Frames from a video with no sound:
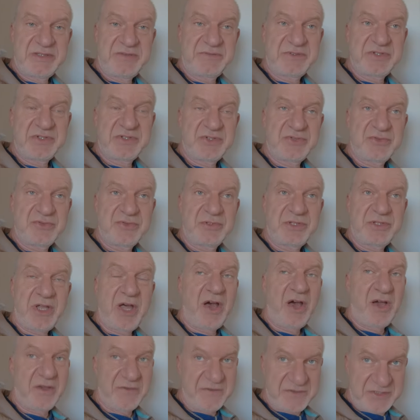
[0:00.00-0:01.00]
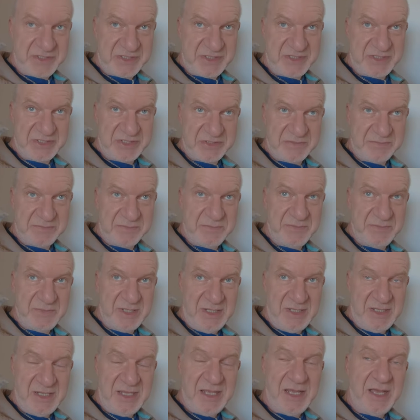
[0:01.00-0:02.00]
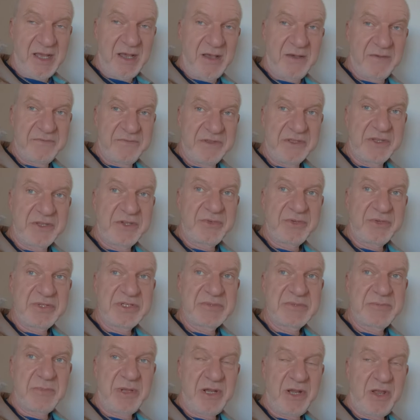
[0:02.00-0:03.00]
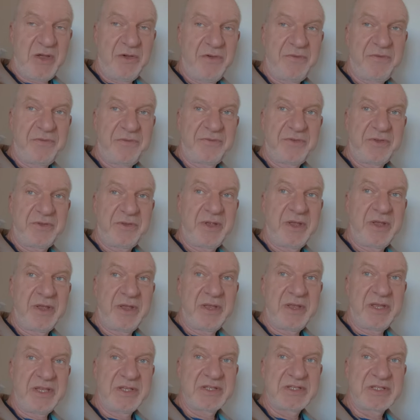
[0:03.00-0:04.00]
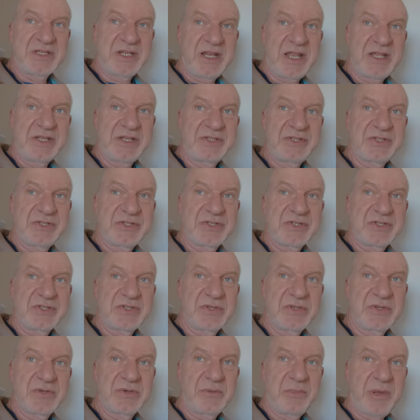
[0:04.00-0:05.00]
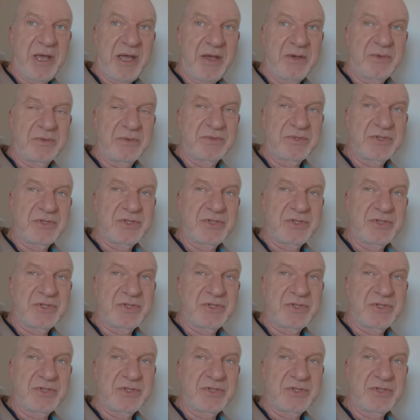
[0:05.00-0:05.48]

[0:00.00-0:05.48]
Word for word: I've installed a hive system, I've increased my loft uh, insulation to about